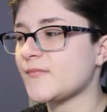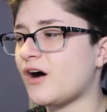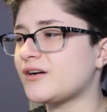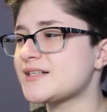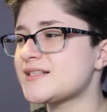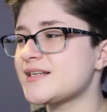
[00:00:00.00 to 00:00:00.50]

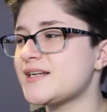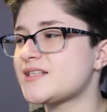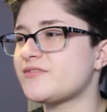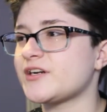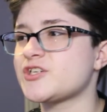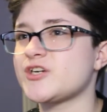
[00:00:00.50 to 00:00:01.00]
Honestly,
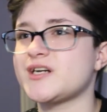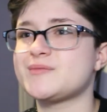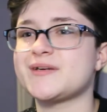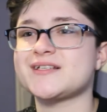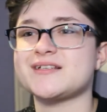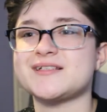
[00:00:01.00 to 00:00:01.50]
it's very
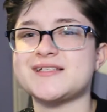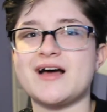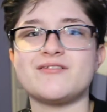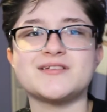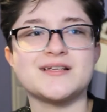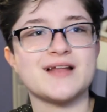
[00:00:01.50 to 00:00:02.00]
strange because it
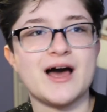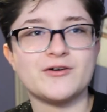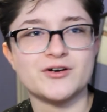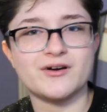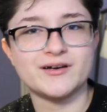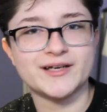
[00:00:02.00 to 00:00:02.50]
sounds
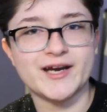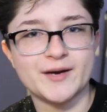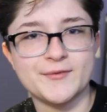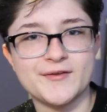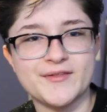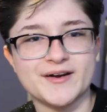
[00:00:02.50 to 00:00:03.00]
louder on
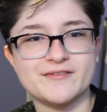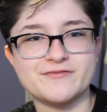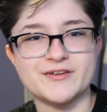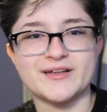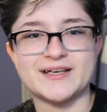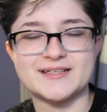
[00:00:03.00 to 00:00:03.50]
camera than I
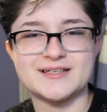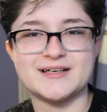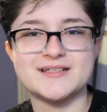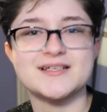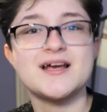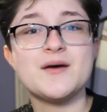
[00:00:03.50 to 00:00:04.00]
feel like it
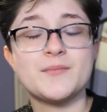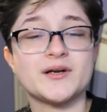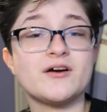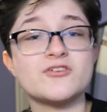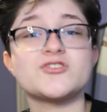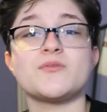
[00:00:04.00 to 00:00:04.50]
does, but
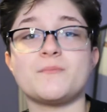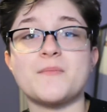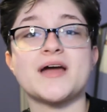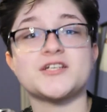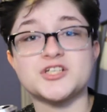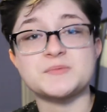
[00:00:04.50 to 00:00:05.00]
I also
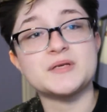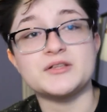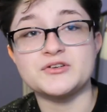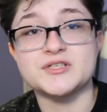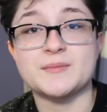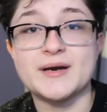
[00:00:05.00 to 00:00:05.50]
might just be
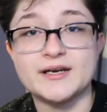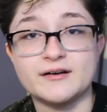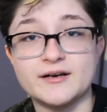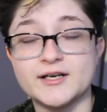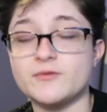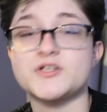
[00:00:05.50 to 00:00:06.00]
losing my
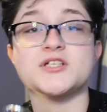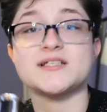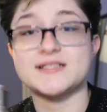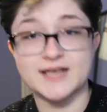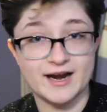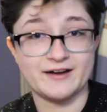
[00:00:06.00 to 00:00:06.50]
hearing, which is
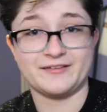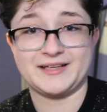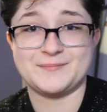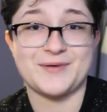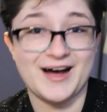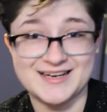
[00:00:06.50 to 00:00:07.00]

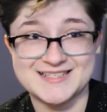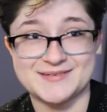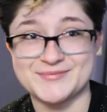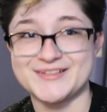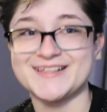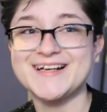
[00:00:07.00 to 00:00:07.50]
entirely
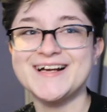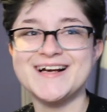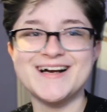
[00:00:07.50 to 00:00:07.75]
possible.